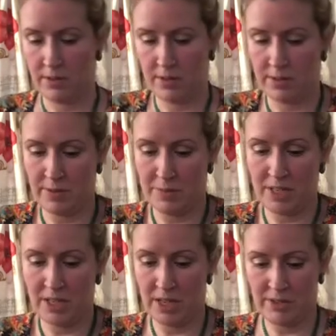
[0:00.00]
So I'm going
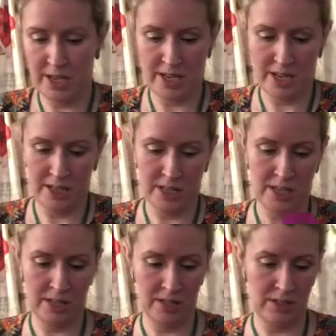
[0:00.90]
to go ahead
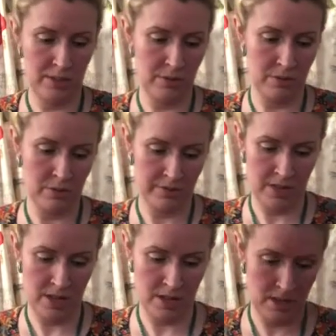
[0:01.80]
and do all of
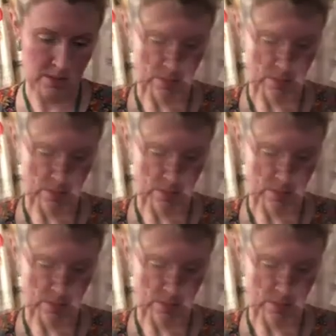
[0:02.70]
these.